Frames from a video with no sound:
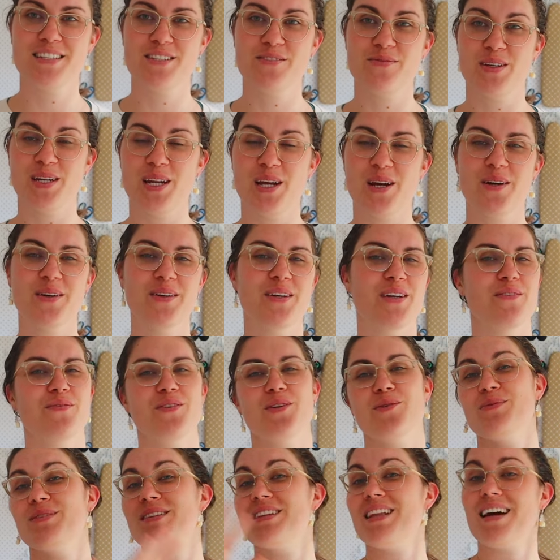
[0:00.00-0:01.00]
this video, if
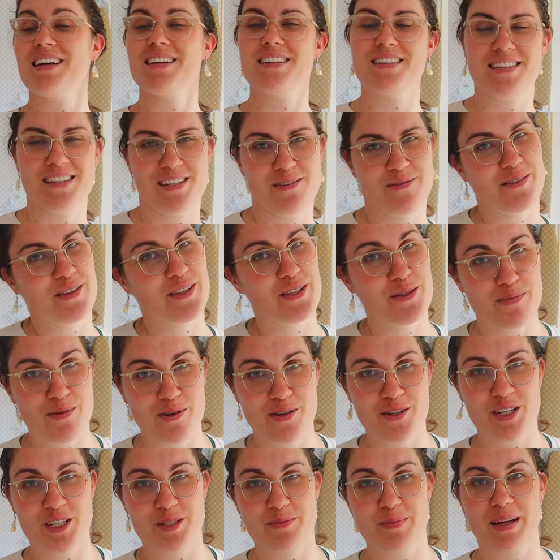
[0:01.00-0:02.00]
you would like to see what these
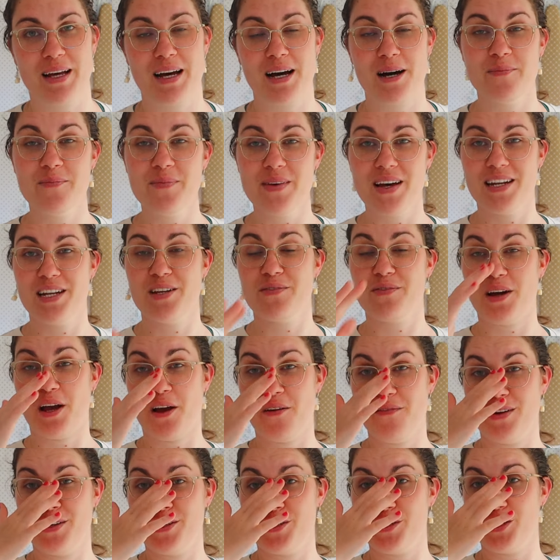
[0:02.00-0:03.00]
projects become, and if I
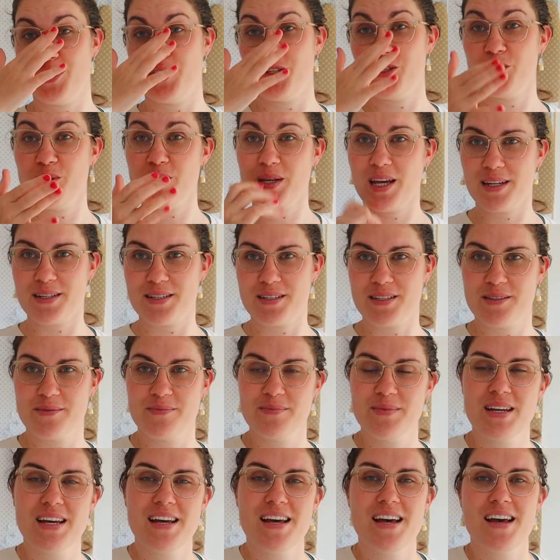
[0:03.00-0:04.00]
eventually do get to
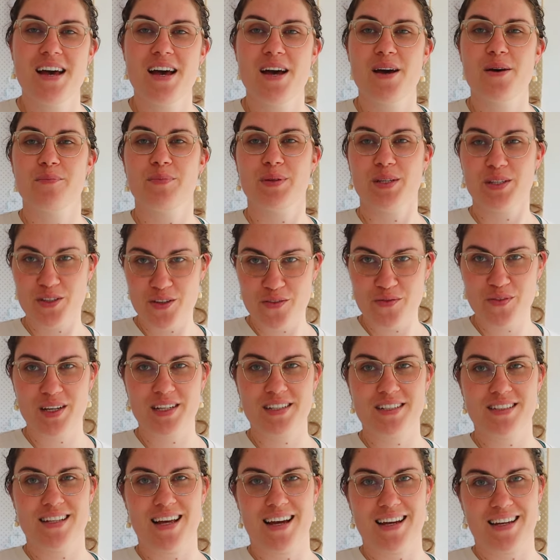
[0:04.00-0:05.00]
them, please don't
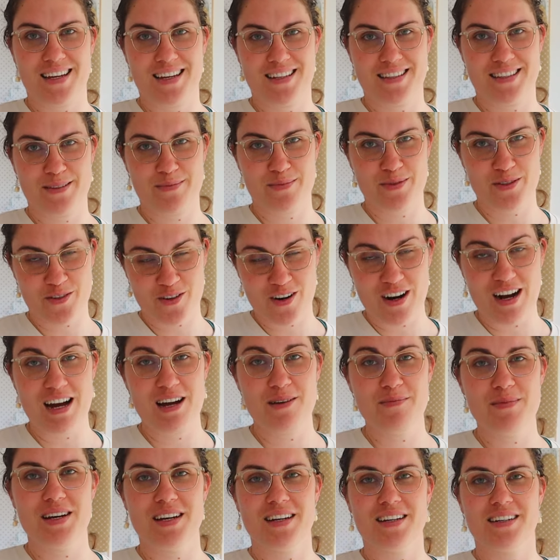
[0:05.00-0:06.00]
forget to like and
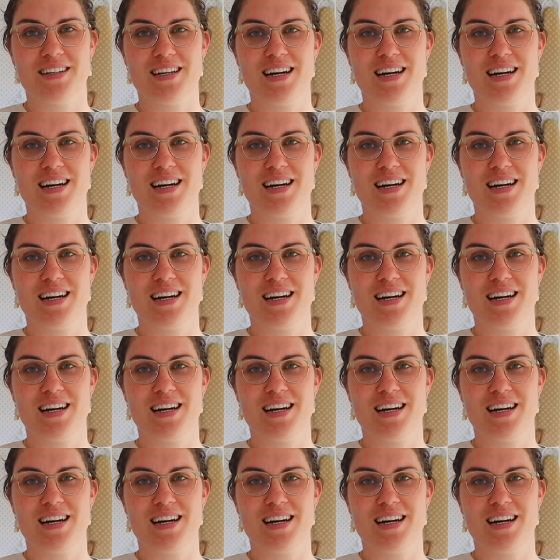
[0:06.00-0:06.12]
subscribe.